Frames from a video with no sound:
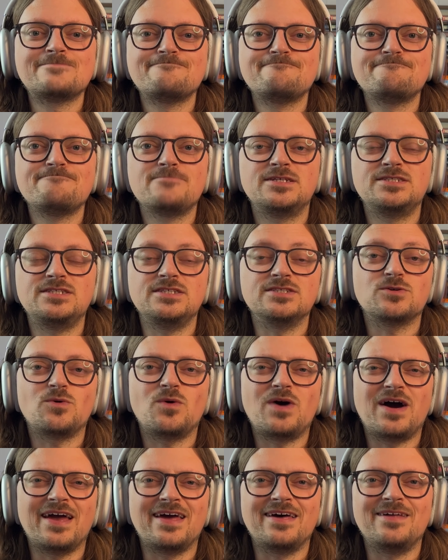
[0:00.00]
She's
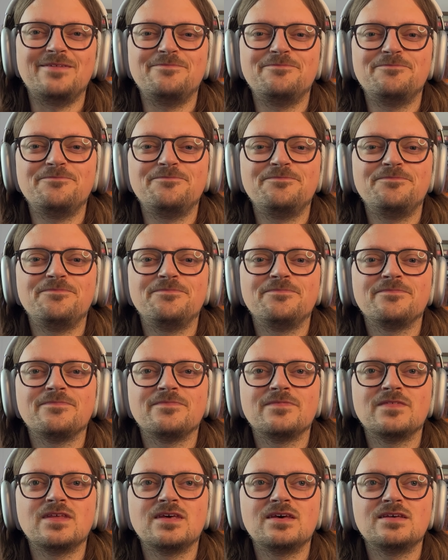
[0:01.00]
quiet.
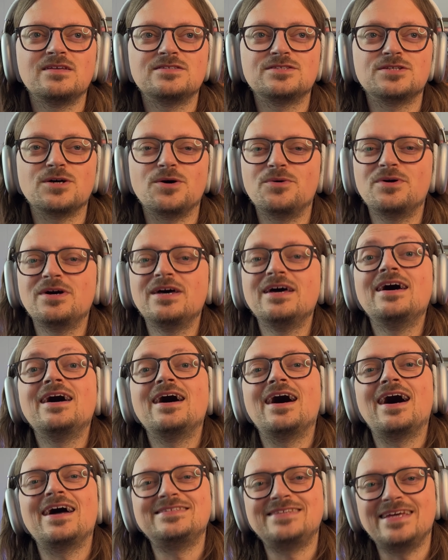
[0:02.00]
So
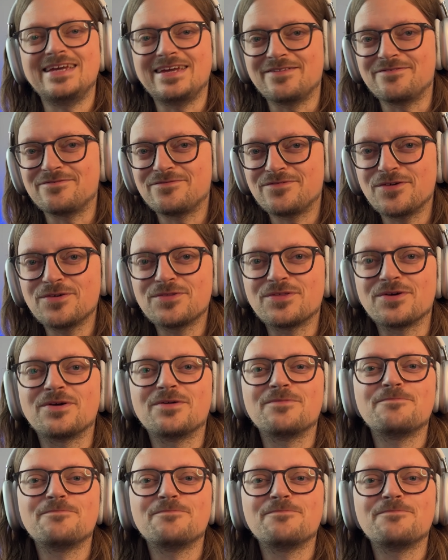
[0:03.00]
I take it further.